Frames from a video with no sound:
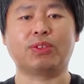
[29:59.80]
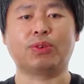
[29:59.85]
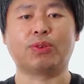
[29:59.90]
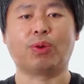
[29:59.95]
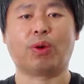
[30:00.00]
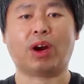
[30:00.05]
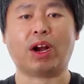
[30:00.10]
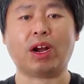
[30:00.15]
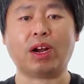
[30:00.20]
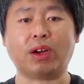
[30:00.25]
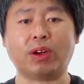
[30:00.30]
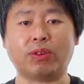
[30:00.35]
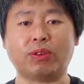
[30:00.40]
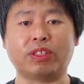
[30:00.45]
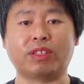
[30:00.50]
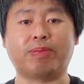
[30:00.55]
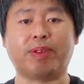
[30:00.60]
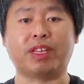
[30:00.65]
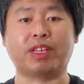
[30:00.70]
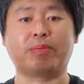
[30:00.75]
your
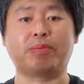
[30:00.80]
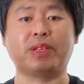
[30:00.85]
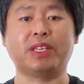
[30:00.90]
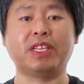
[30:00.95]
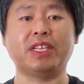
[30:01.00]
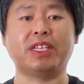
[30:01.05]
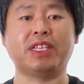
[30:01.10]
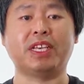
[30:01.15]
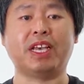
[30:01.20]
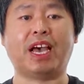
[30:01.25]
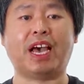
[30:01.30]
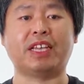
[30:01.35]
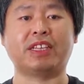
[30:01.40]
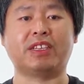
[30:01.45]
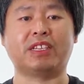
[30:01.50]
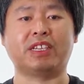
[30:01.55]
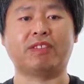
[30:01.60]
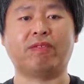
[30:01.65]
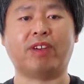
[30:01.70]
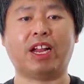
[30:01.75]
responsibility as
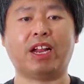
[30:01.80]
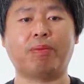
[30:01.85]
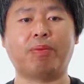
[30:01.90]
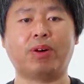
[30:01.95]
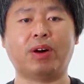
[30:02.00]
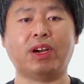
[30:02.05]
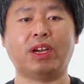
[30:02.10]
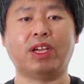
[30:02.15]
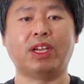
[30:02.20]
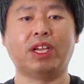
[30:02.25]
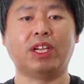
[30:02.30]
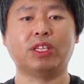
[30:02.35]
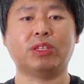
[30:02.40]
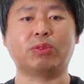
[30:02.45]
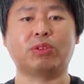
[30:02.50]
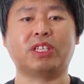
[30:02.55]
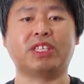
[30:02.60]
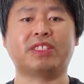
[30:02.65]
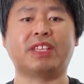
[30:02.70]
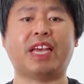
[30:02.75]
a developer
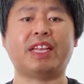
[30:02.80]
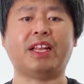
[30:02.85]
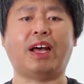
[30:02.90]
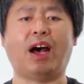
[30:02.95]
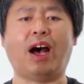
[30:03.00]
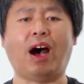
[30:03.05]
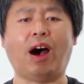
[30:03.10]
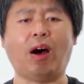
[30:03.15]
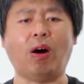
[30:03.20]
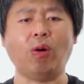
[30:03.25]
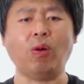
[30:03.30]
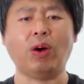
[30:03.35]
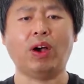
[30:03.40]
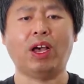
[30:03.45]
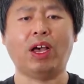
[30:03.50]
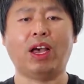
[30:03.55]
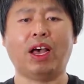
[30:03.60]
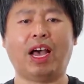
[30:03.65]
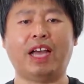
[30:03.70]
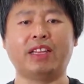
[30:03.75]
to decide how
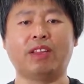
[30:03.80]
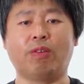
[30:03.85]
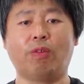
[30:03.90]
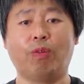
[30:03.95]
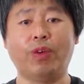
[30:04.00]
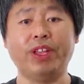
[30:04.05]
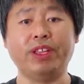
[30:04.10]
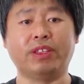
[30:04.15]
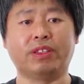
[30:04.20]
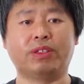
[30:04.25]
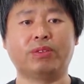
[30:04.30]
and when